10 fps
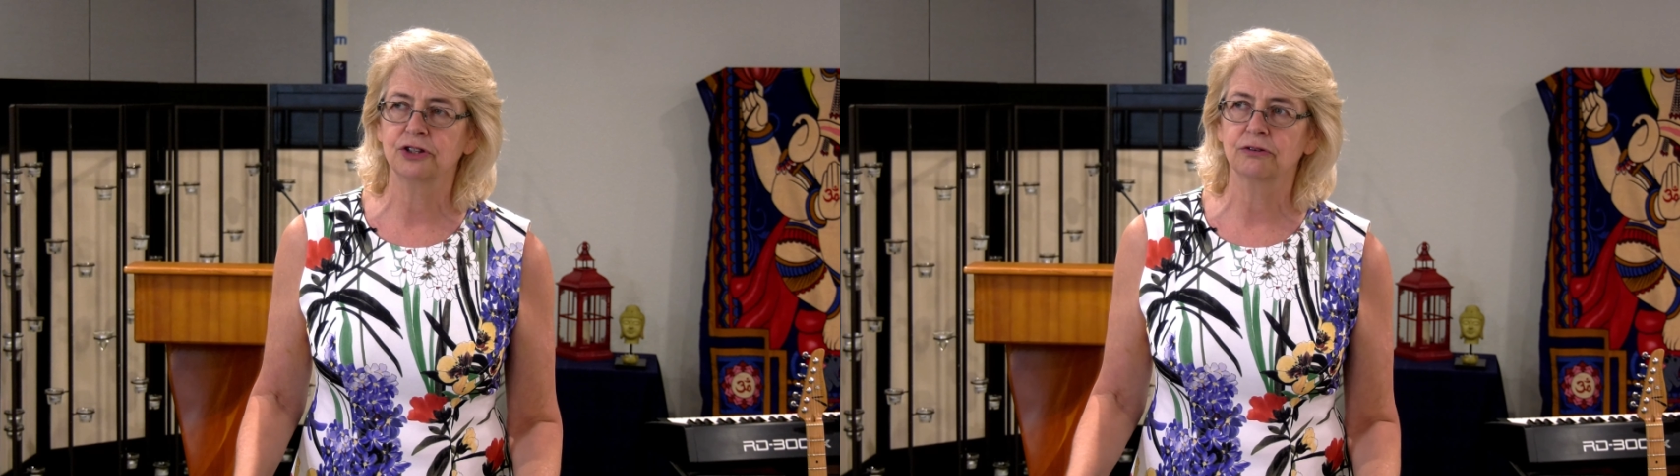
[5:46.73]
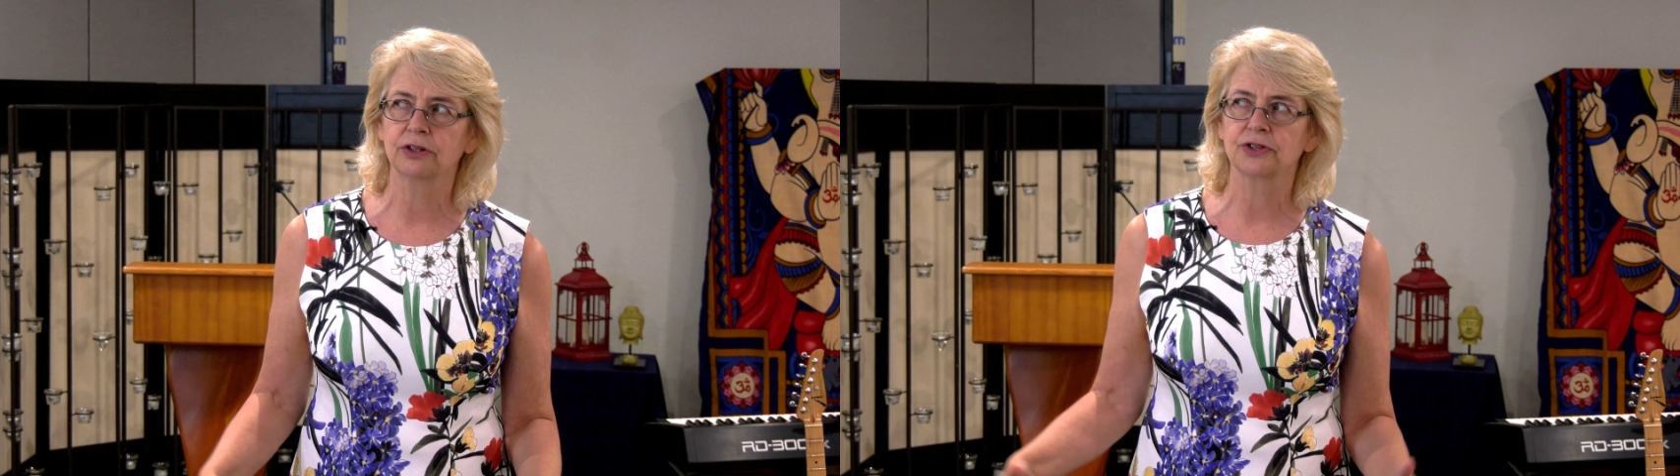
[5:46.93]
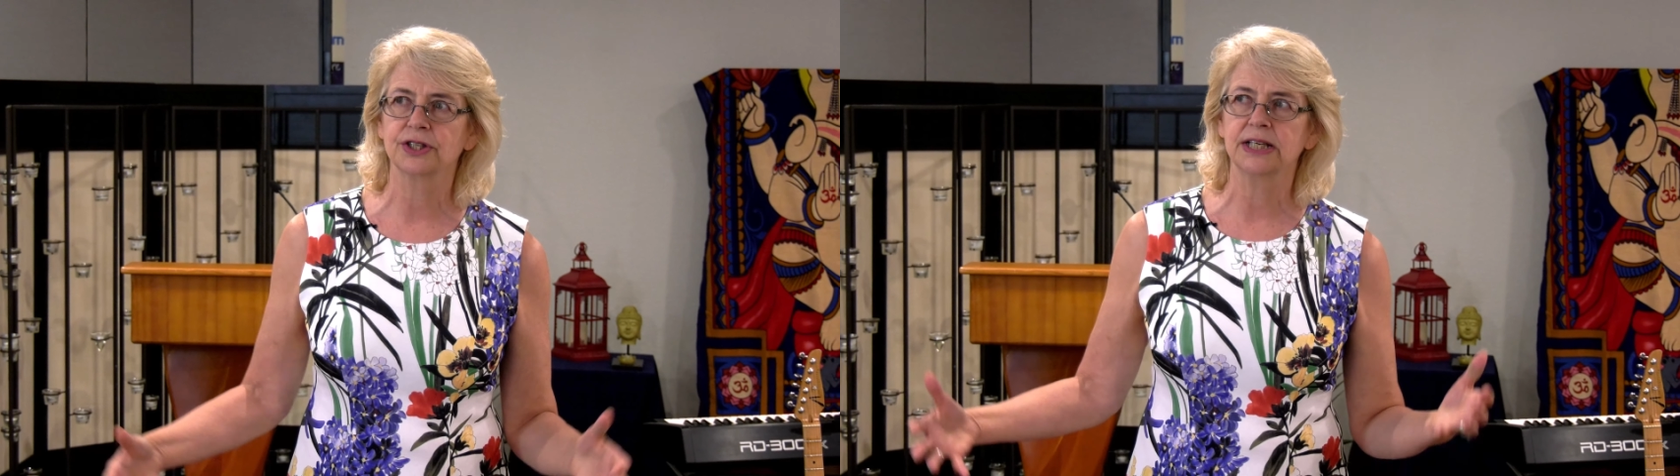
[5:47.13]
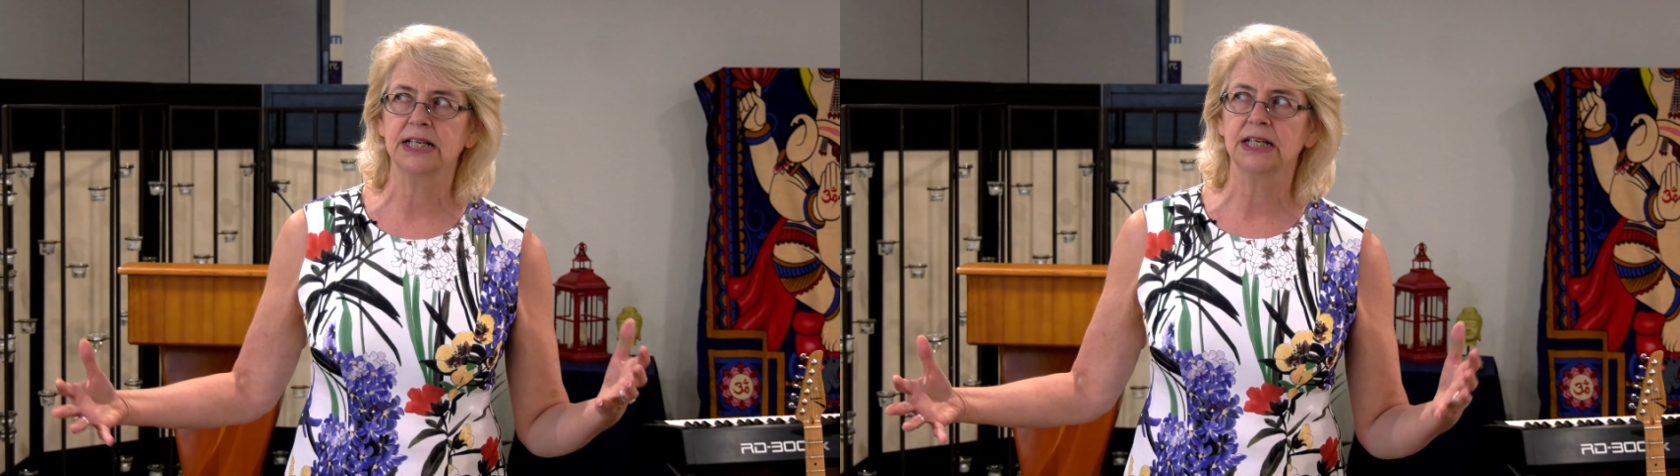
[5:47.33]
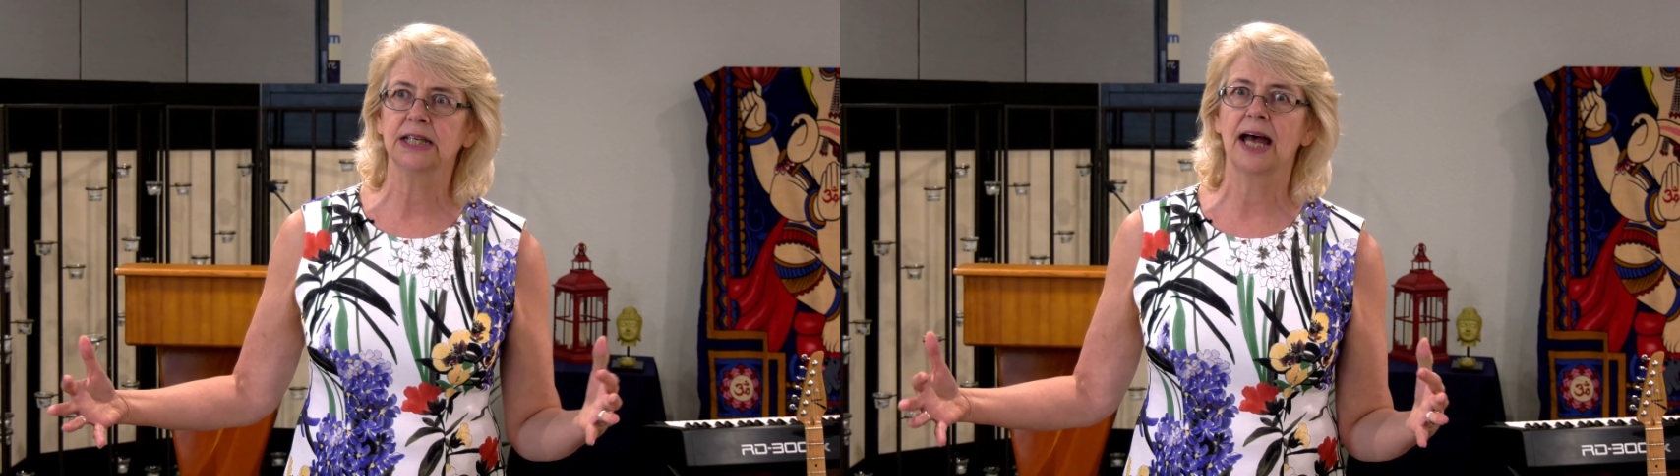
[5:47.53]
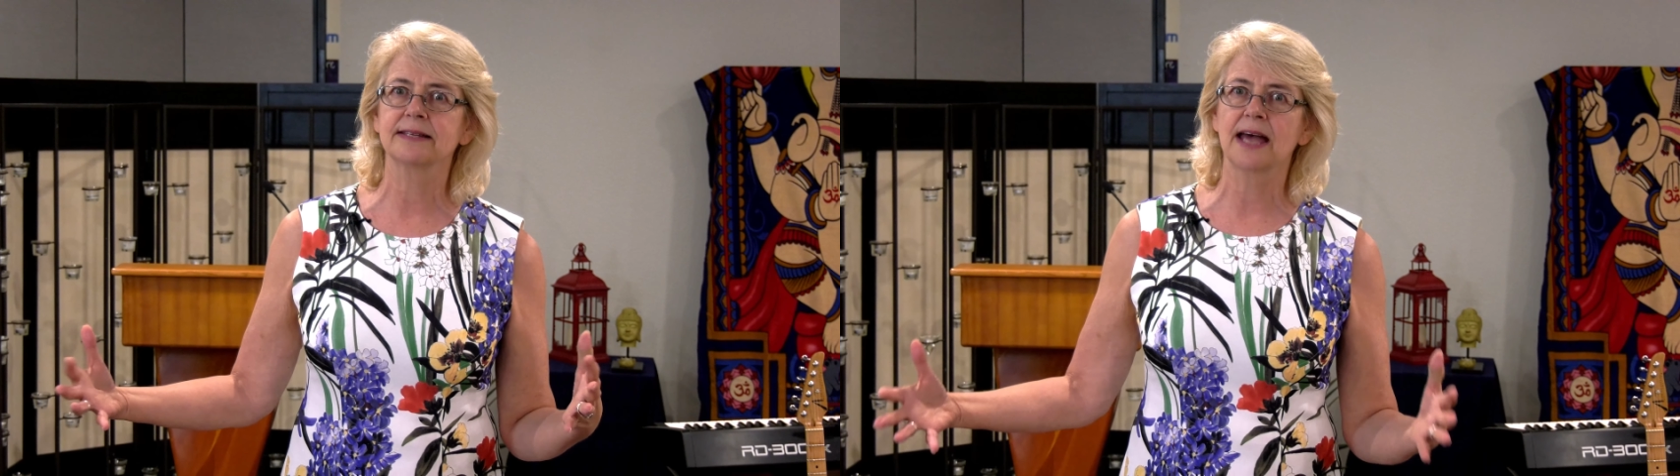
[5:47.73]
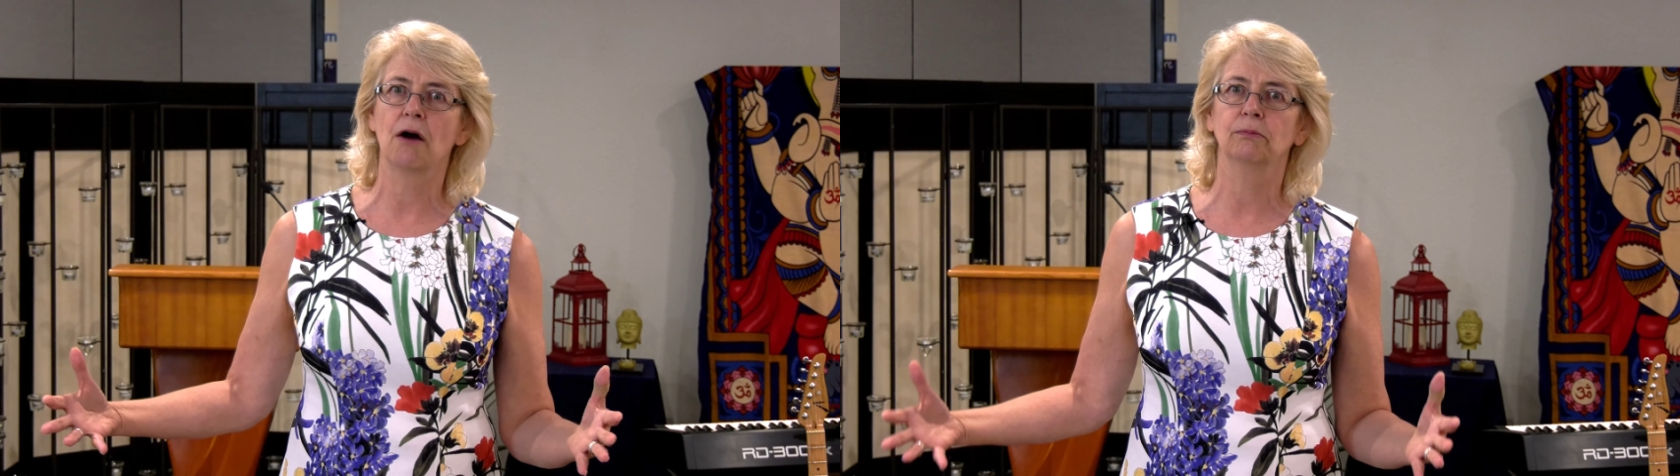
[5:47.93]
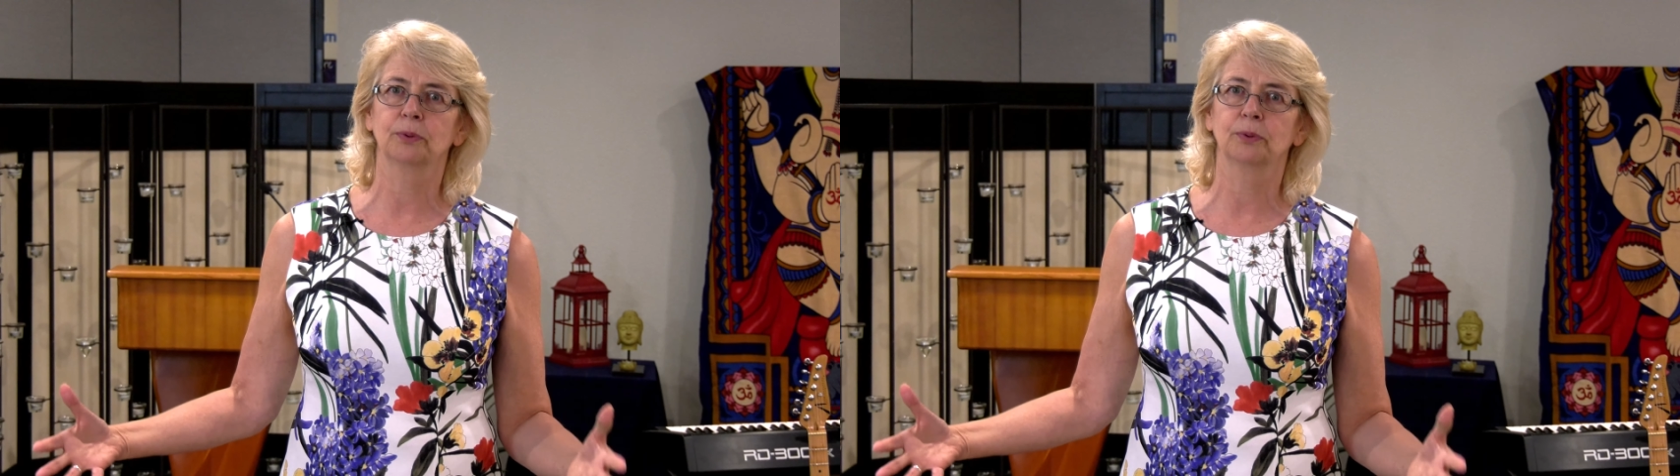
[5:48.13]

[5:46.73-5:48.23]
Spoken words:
Do you understand? That's how